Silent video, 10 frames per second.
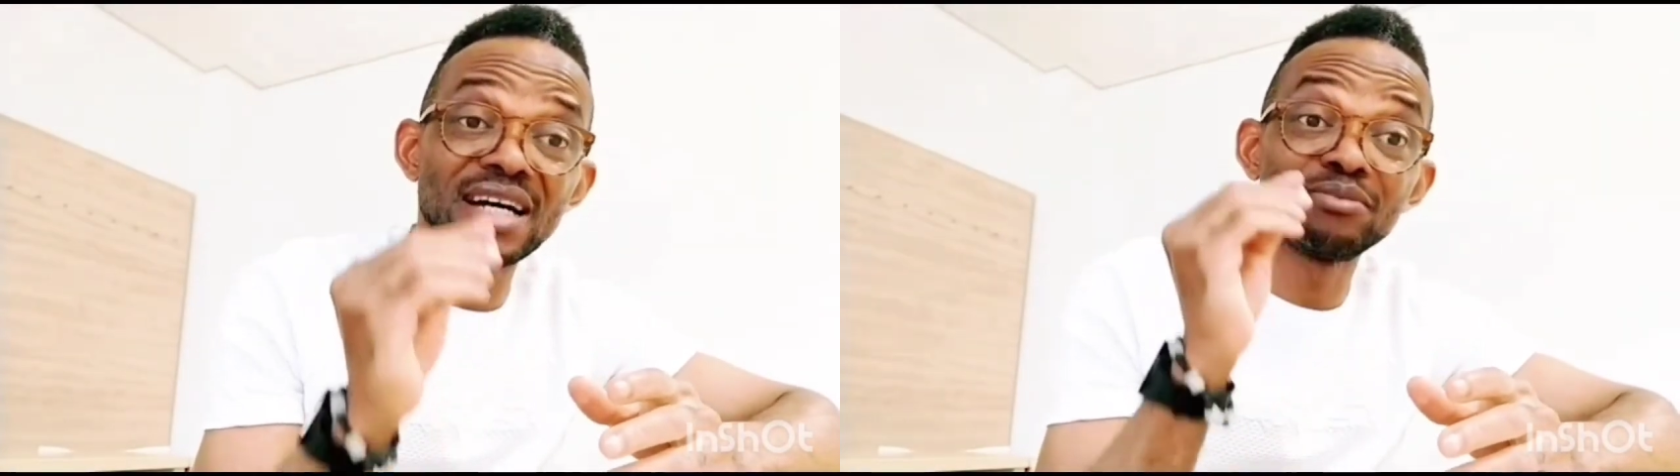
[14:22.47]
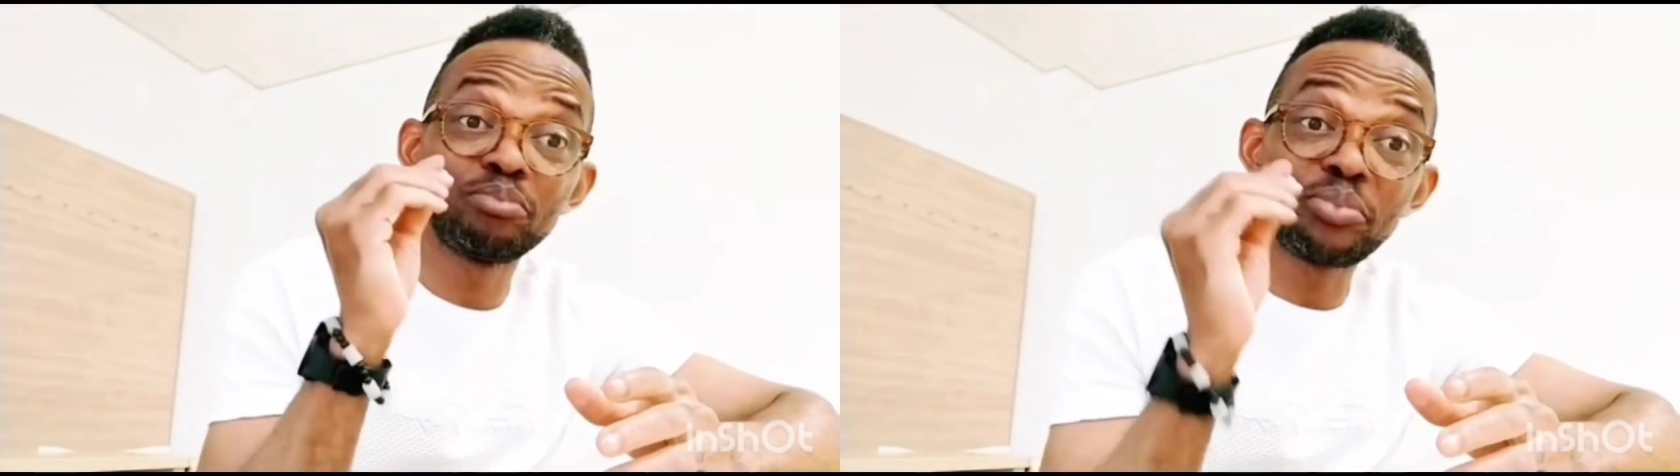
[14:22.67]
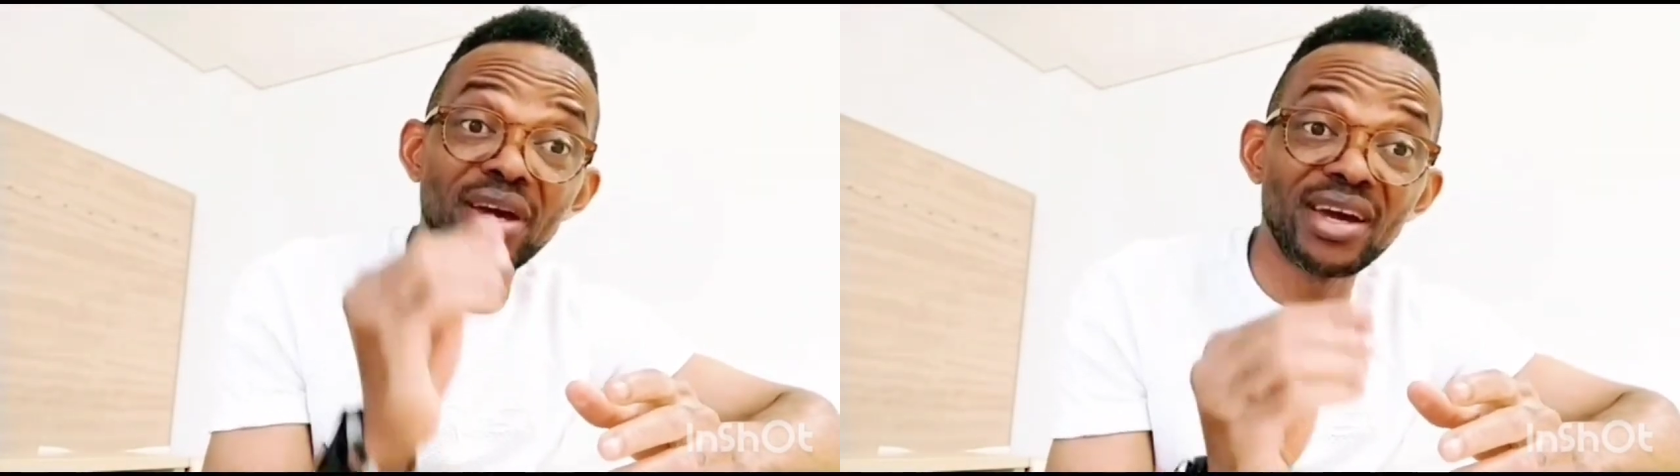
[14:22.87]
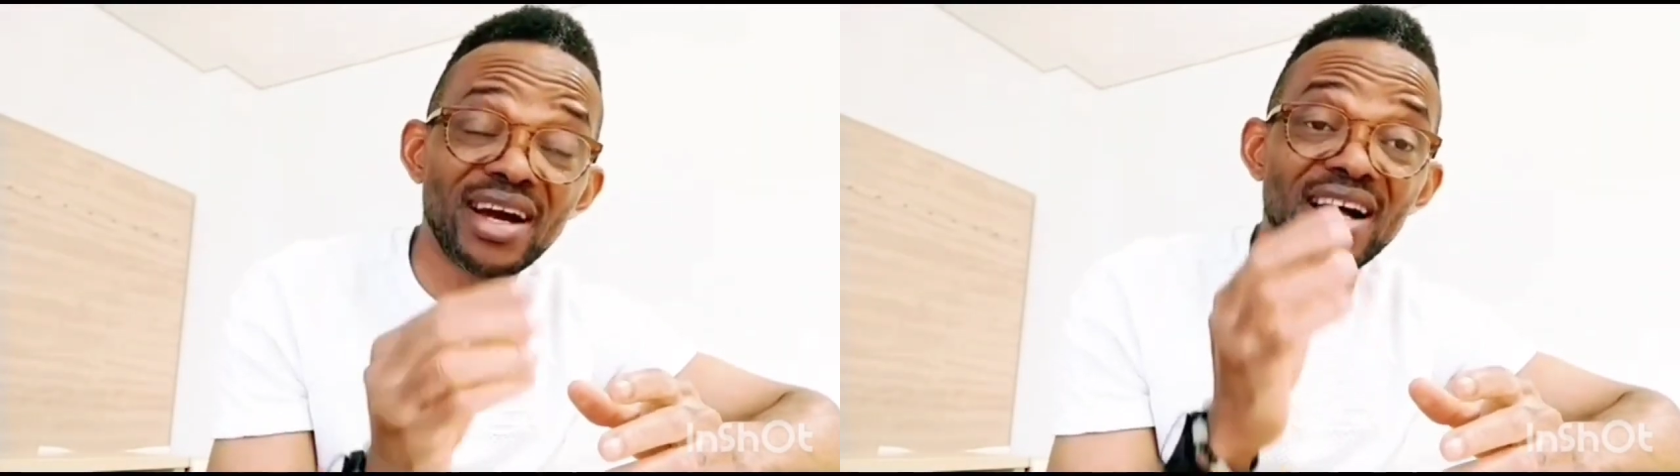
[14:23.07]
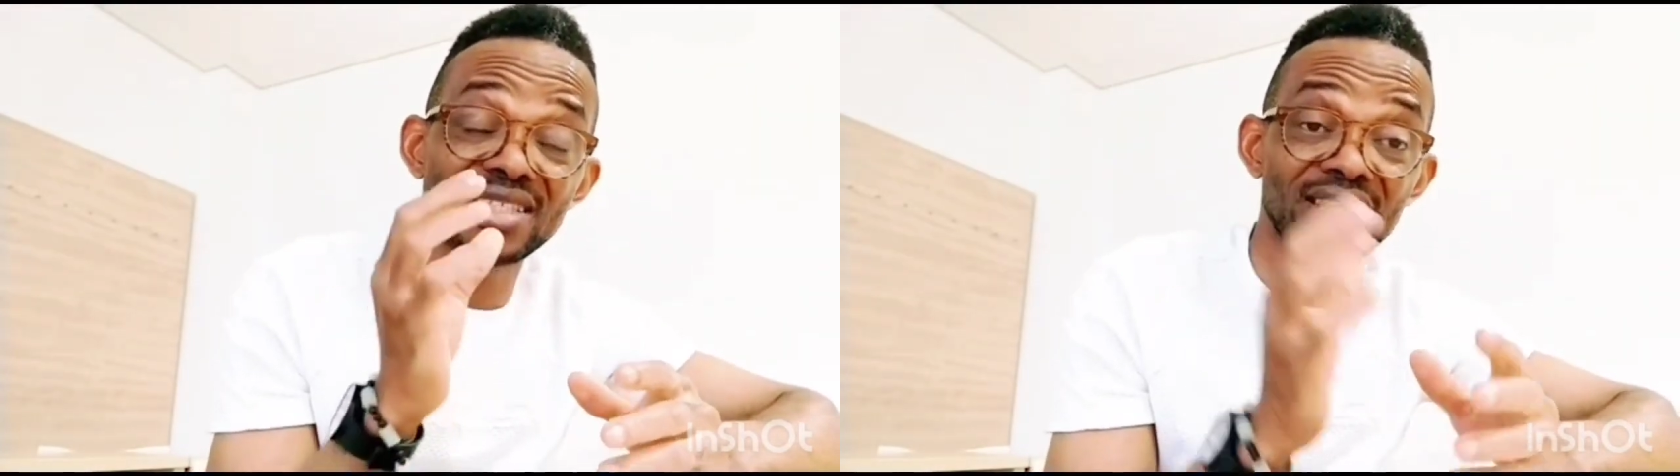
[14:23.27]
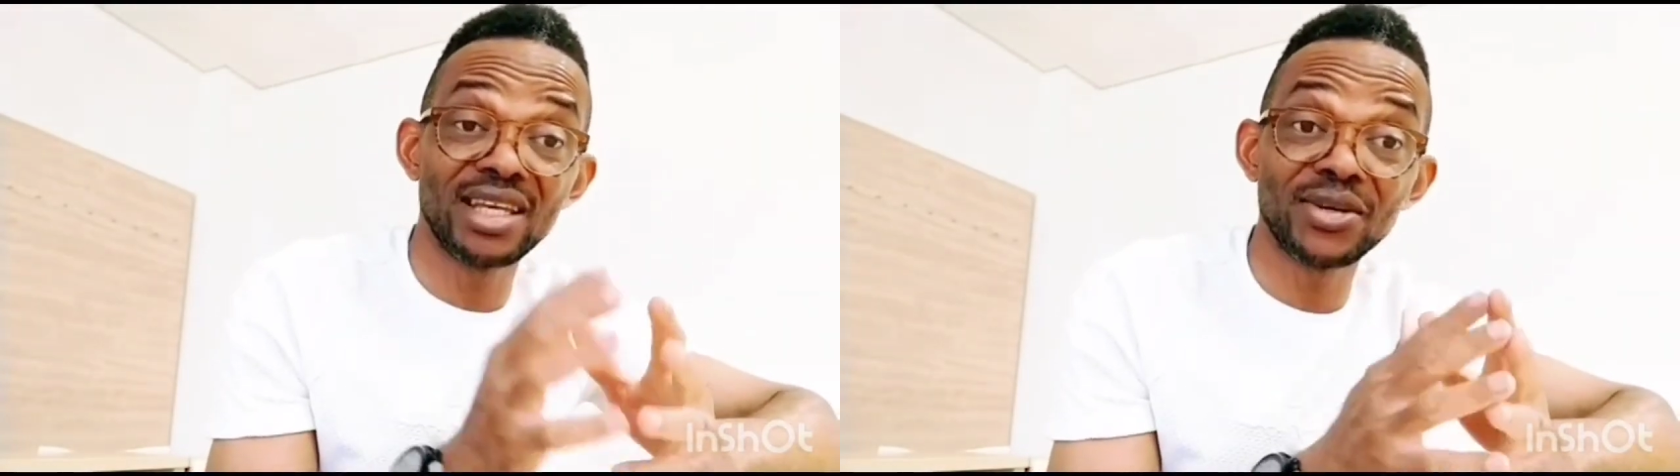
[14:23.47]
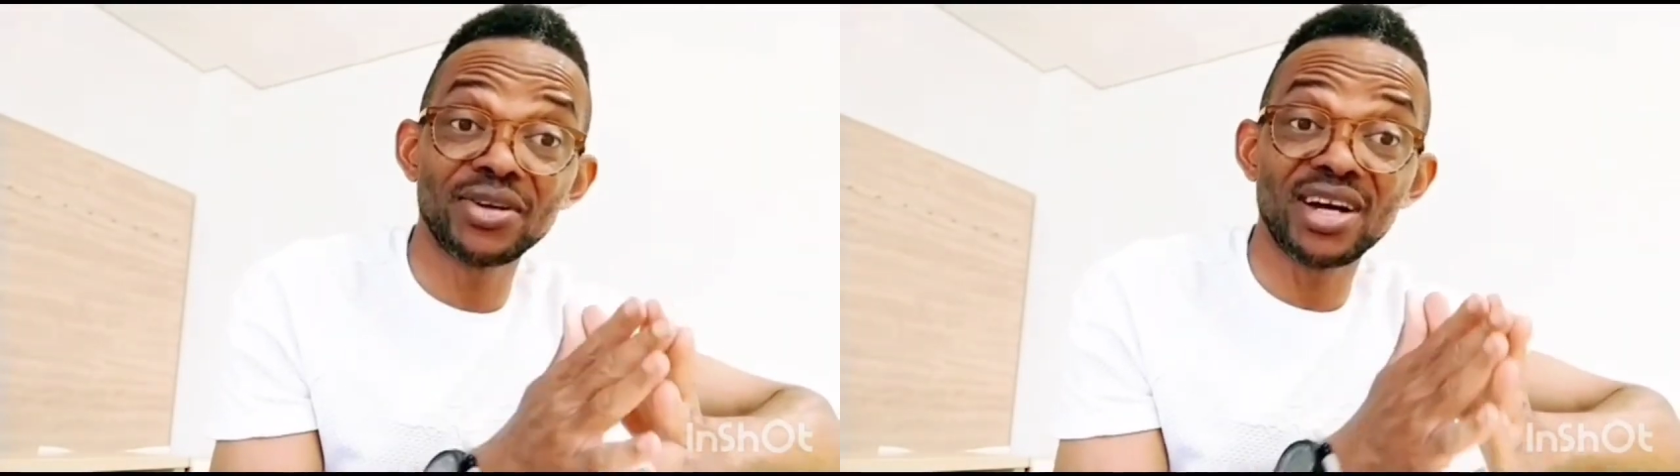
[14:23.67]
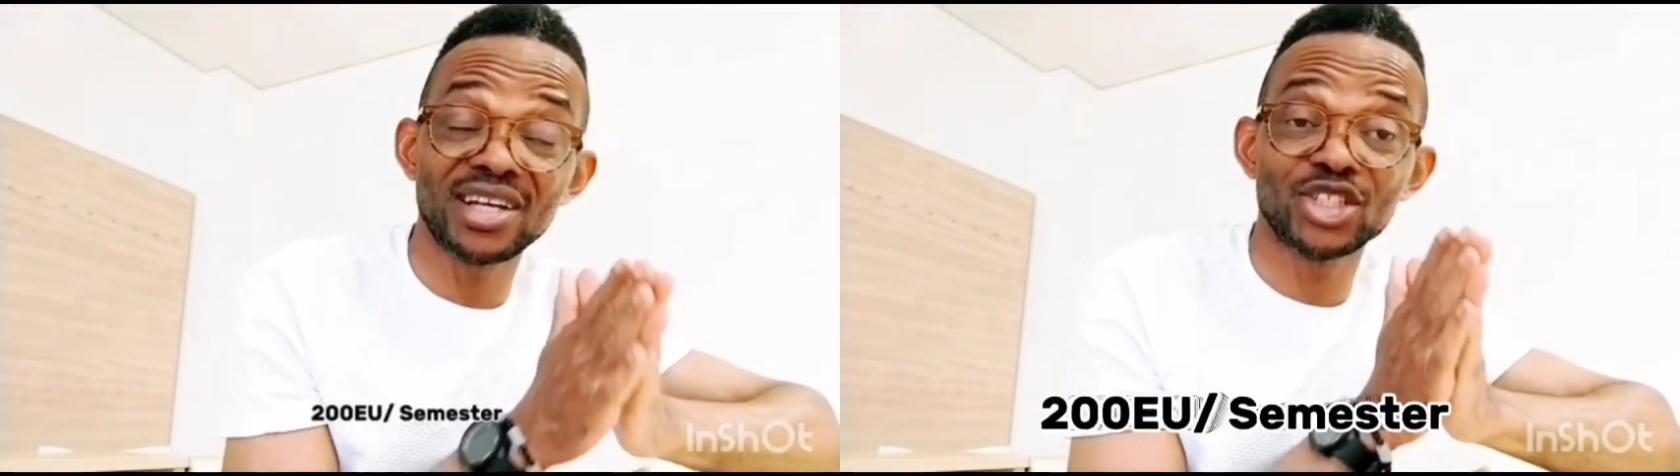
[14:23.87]
and pay as
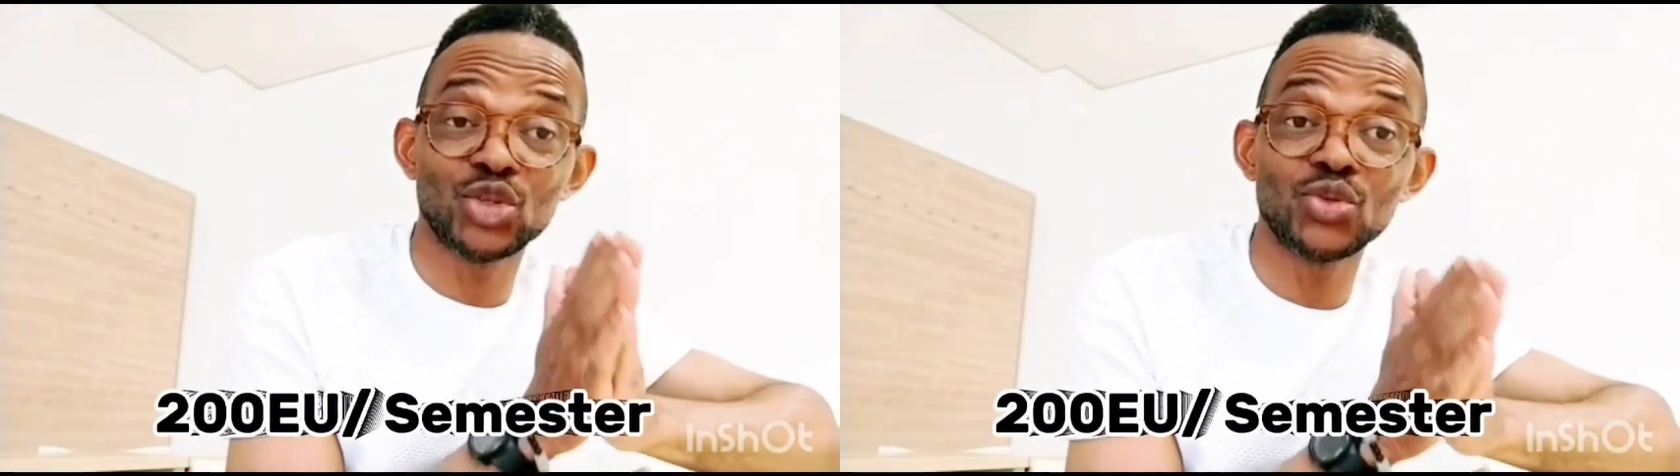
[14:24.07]
little as